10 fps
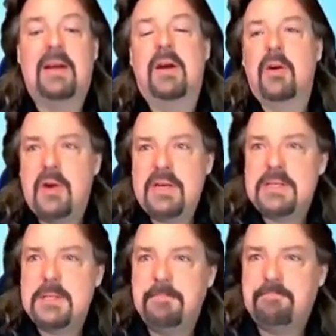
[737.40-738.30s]

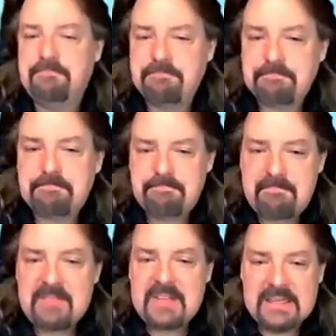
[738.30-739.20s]
Chris,
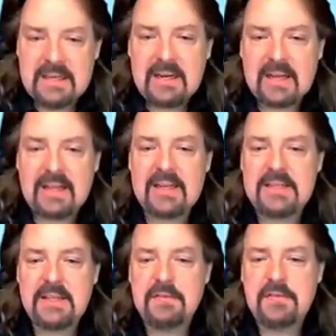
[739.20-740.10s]
I'd like to
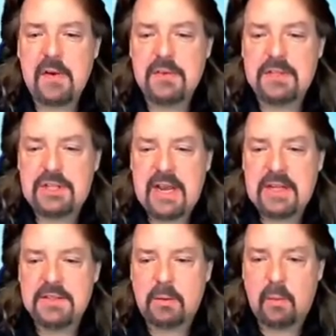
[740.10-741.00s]
give folks a
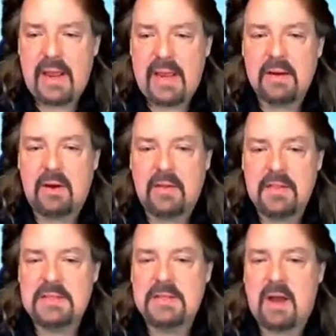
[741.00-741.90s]
chance to weigh in on
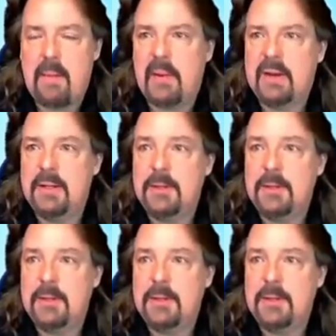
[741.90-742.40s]
this topic.